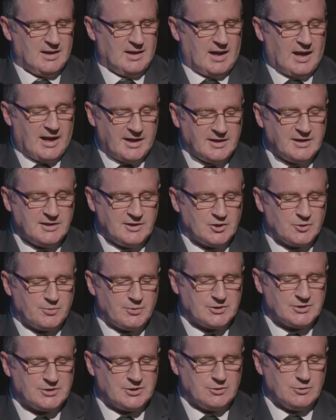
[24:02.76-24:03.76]
And in their
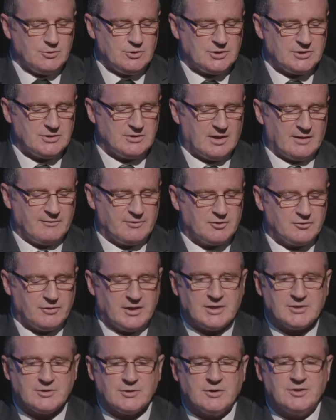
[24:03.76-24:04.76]
pursuit of a
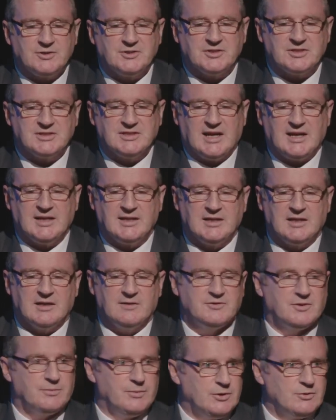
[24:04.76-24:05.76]
greater understanding
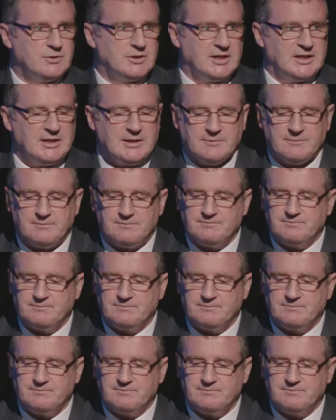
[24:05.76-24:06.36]
of the mutiny,